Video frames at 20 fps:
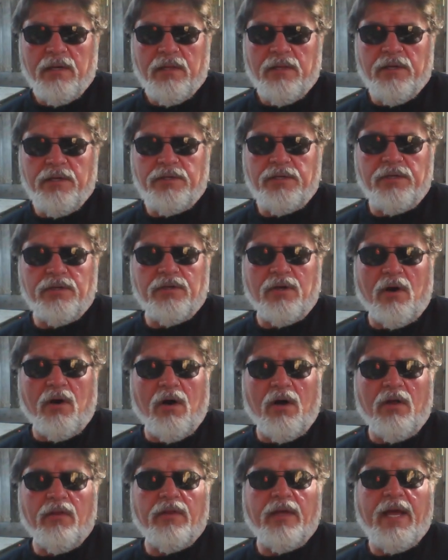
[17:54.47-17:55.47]
This is
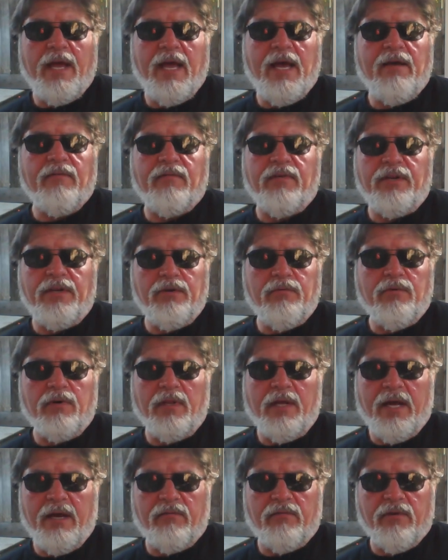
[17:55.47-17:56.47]
all the heaven you
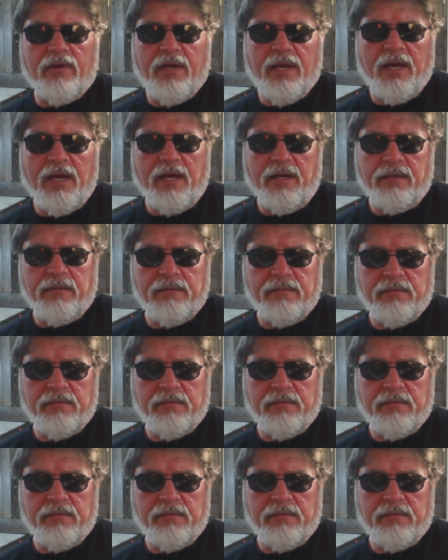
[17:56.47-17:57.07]
will ever get.